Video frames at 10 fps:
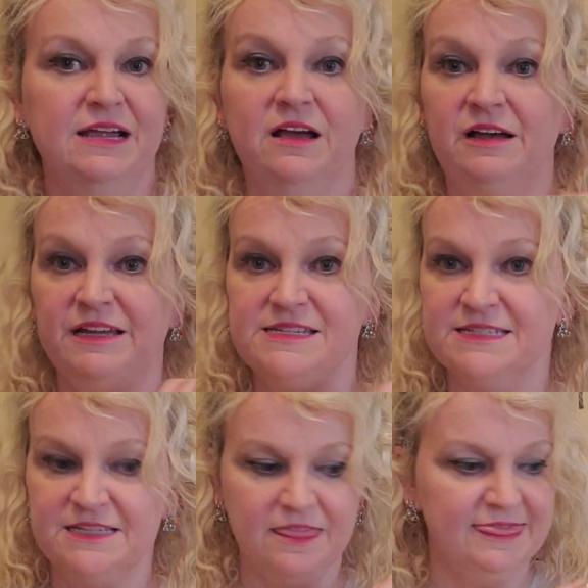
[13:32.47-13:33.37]
I got
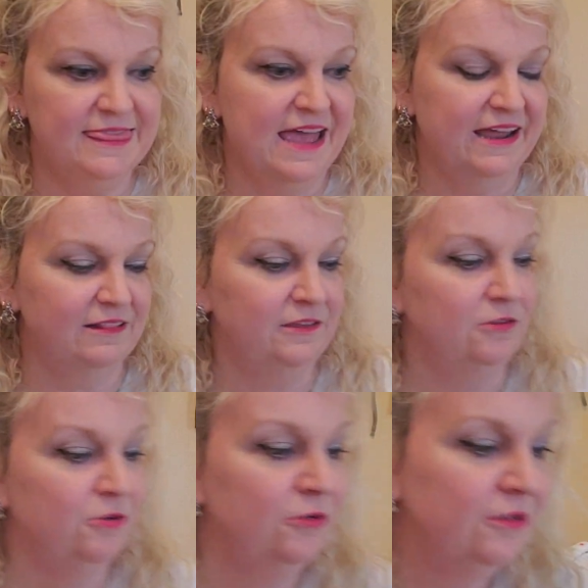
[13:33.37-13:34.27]
that
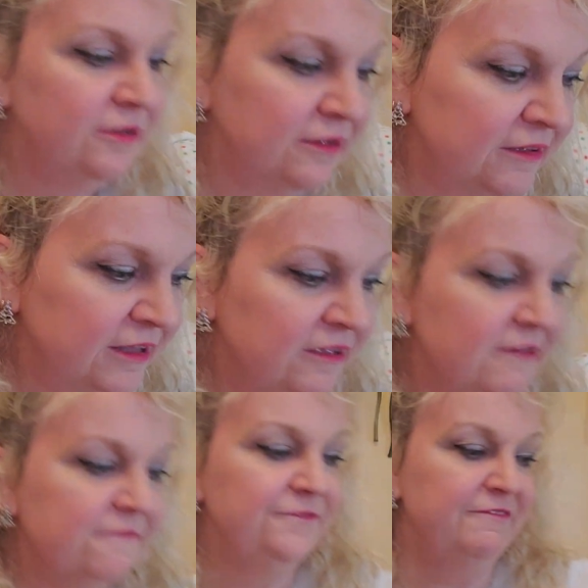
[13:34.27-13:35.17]
little
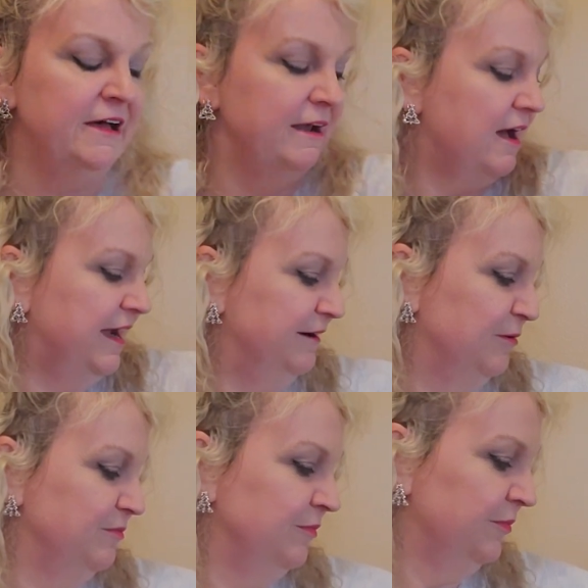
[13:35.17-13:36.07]
fun
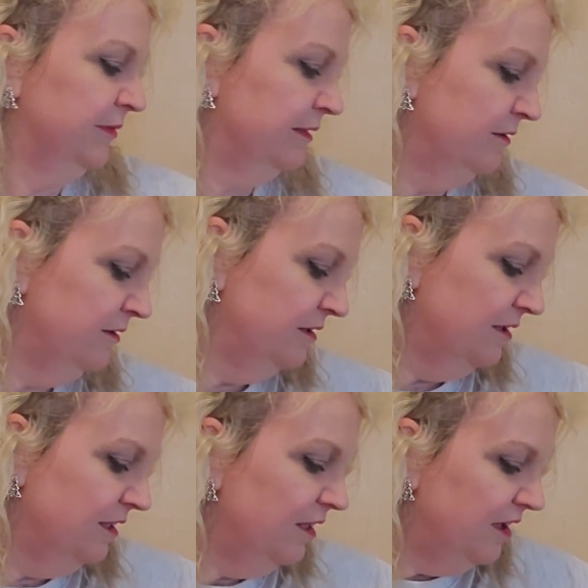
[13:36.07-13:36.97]
item.
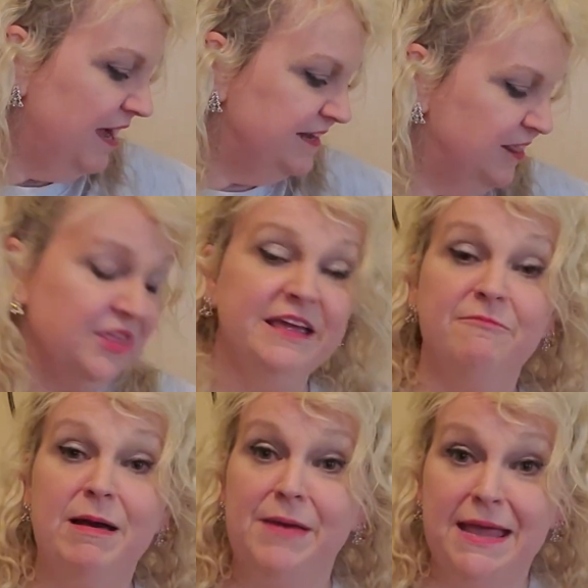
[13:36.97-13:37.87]
I did think
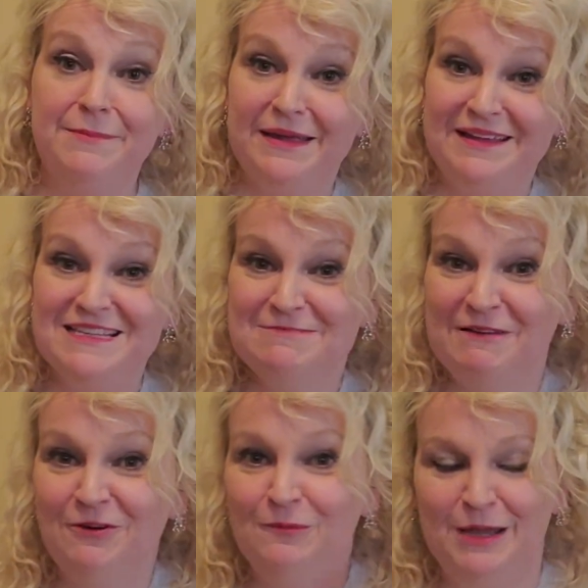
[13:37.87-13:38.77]
of my babies,
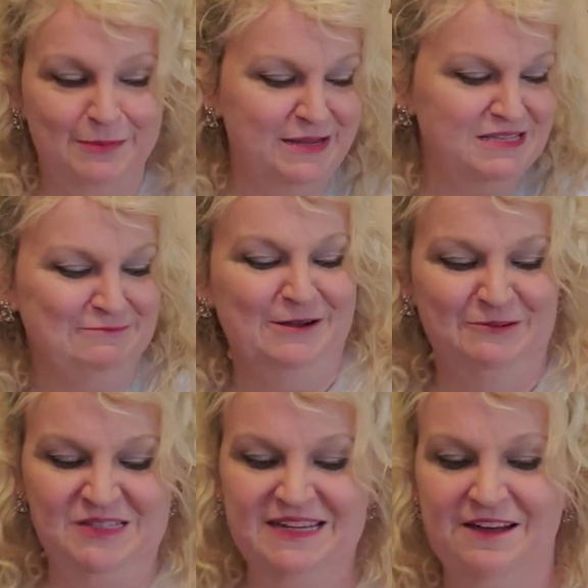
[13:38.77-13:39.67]
my fur babies, while
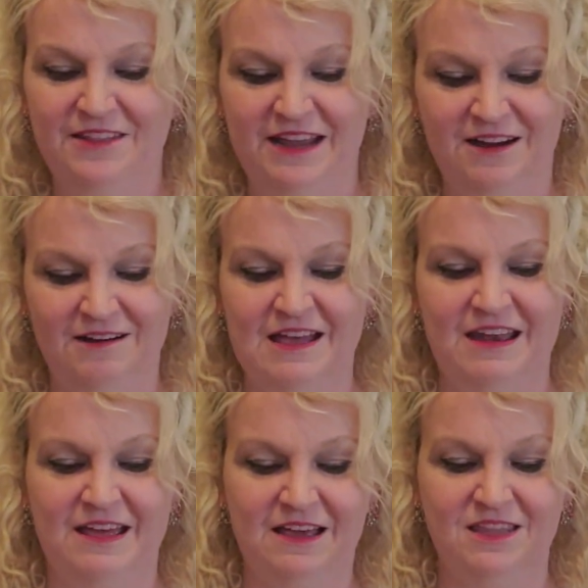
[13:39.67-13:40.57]
I was down there,
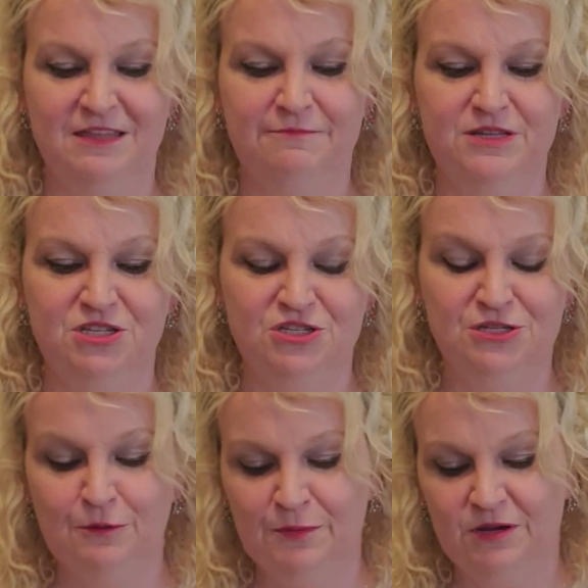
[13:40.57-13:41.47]
and I got them this
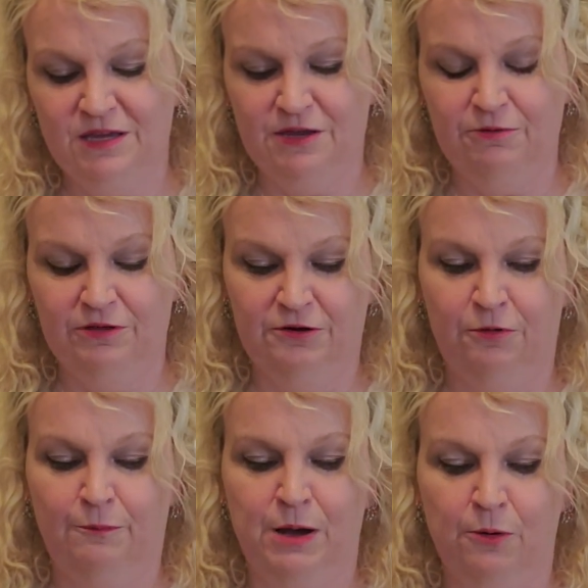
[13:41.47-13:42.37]
super cute
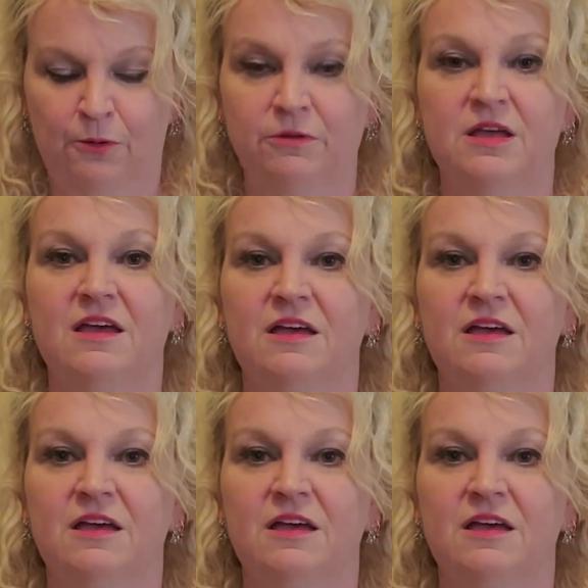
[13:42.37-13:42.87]
little bowl.